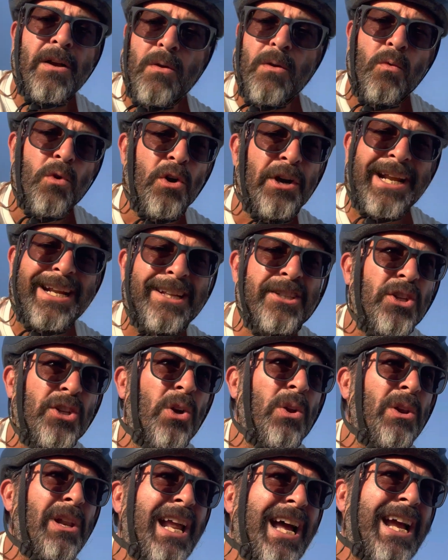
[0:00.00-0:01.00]
What I
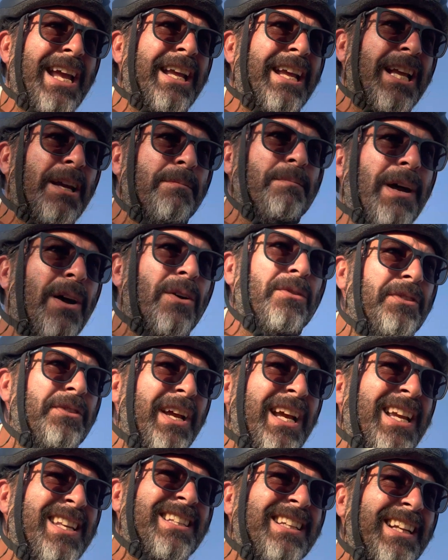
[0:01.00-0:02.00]
don't like about
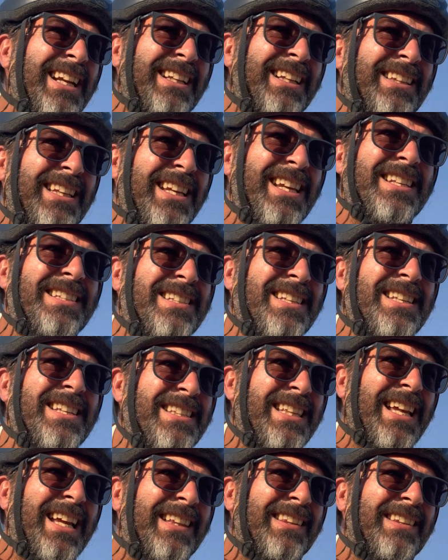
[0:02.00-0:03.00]
days like this is
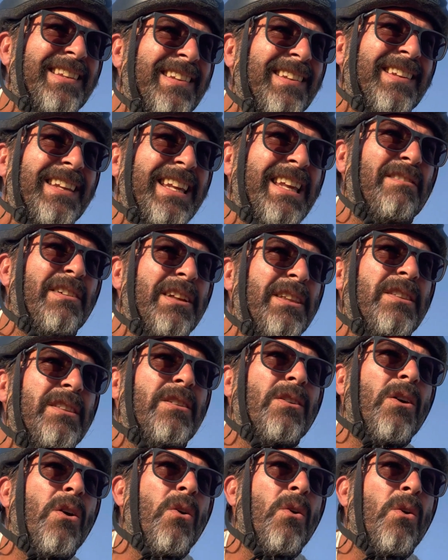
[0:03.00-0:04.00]
that even
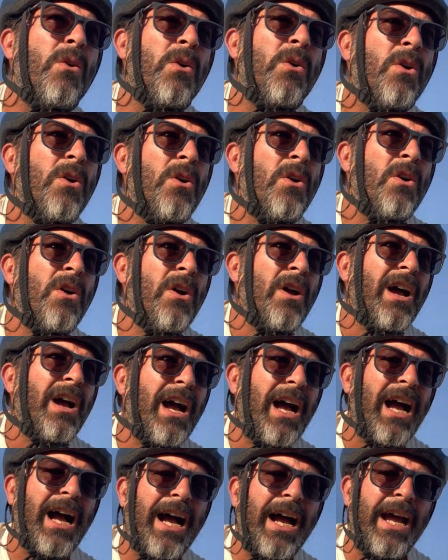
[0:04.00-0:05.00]
though
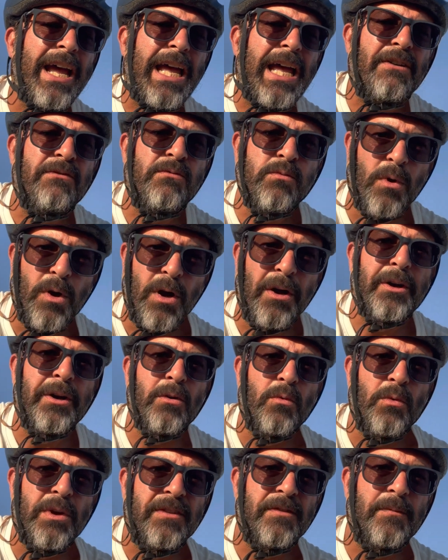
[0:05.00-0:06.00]
I have water
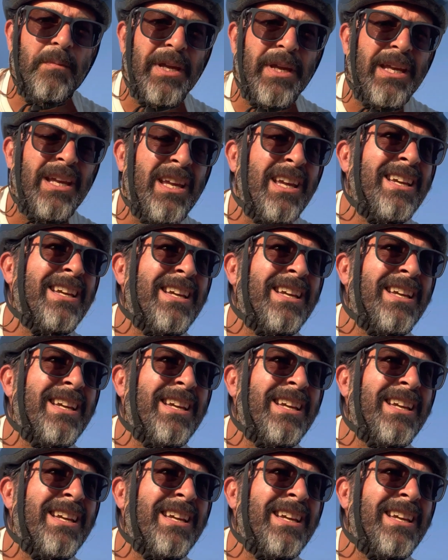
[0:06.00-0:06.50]
with me,